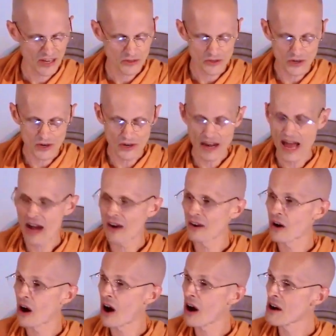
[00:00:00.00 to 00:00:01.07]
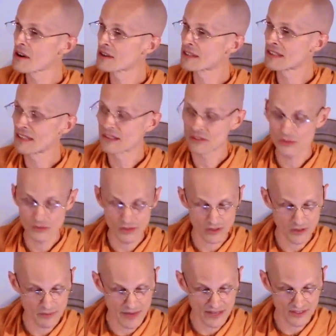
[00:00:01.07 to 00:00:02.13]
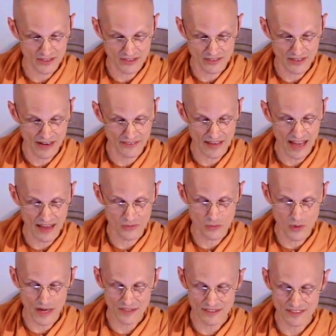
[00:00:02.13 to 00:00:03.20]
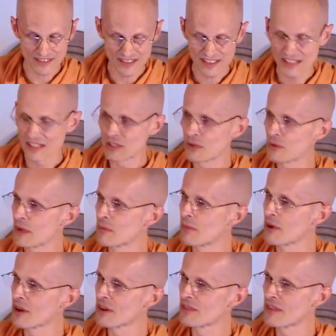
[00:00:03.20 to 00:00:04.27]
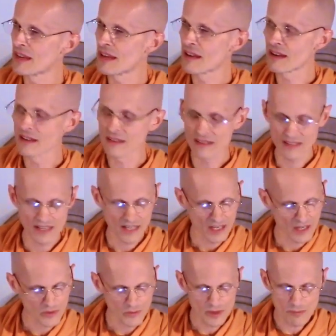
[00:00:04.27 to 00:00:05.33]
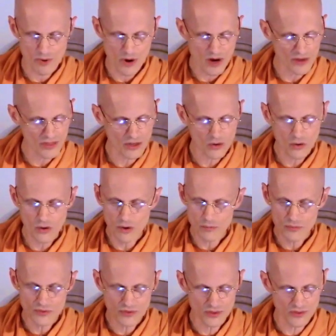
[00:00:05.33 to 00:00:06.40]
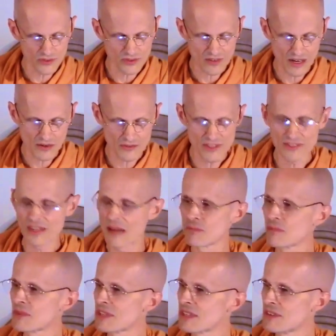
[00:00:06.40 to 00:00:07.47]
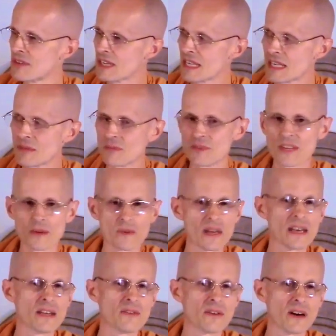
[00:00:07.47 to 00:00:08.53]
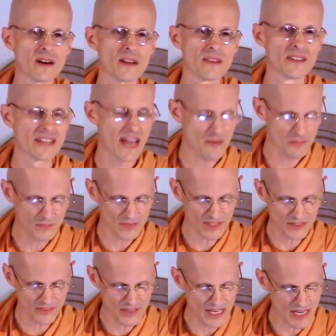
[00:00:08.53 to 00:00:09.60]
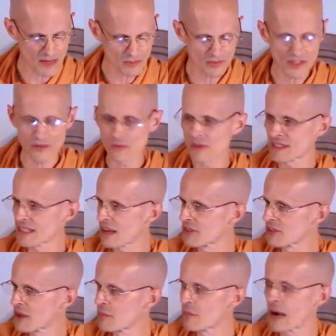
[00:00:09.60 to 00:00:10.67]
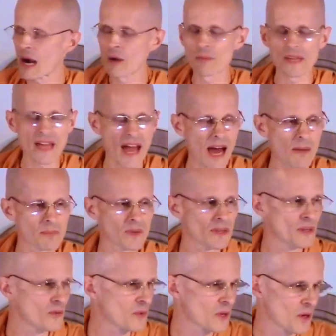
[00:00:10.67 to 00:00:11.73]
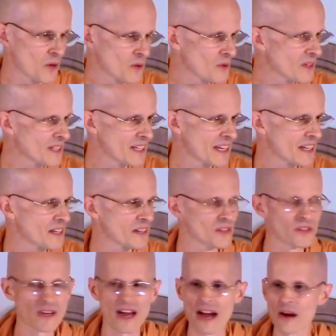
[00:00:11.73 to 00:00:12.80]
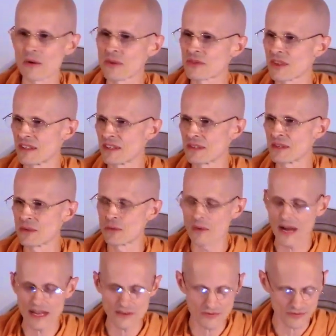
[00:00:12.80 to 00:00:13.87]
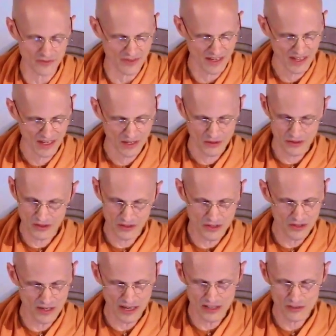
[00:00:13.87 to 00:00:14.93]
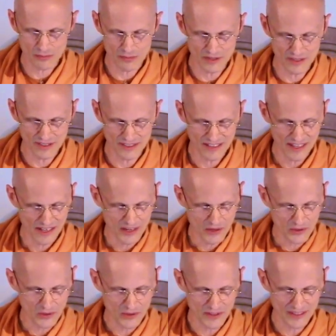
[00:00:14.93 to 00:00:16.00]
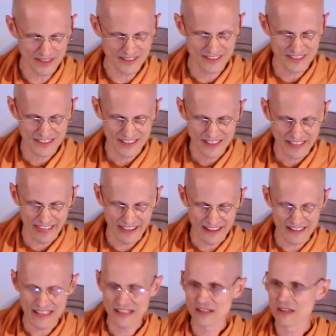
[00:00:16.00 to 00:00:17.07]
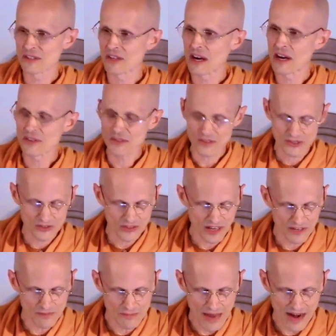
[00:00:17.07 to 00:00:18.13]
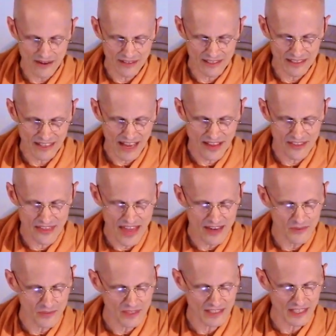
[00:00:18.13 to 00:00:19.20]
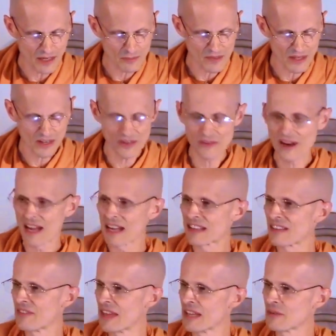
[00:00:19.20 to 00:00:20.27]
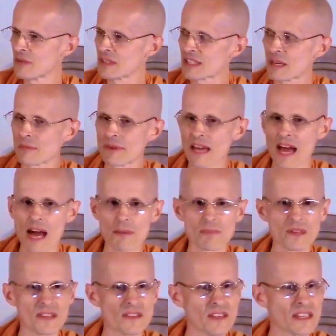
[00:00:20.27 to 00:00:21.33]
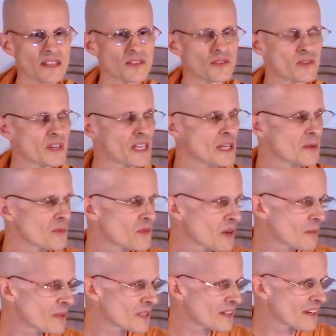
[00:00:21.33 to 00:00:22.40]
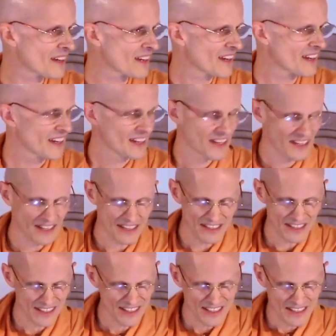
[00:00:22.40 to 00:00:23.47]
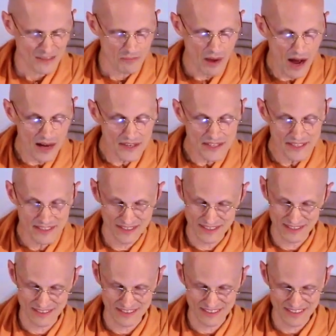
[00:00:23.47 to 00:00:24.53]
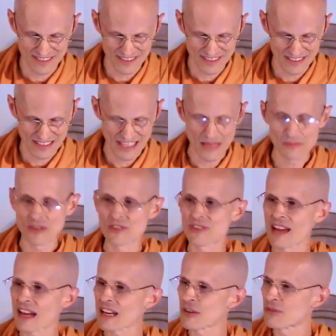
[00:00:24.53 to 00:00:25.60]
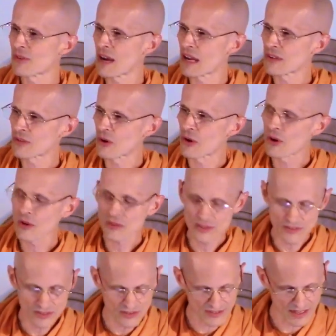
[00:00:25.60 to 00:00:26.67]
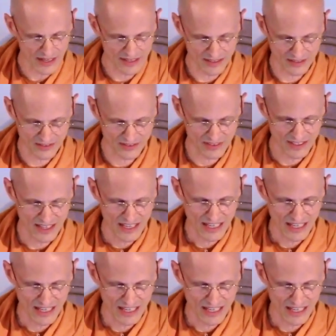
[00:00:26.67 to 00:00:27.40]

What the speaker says: Turn our heart into a cremation ground. And what do we burn there? We burn the corpses of these empty dreams that we live on, the empty dreams that we shall somehow be happy if we only get a good house and a good wife or a good husband or get our daughter or son married, and then we shall be all right and then we shall be happy. These dreams are but bondages. Can we sacrifice all these desires?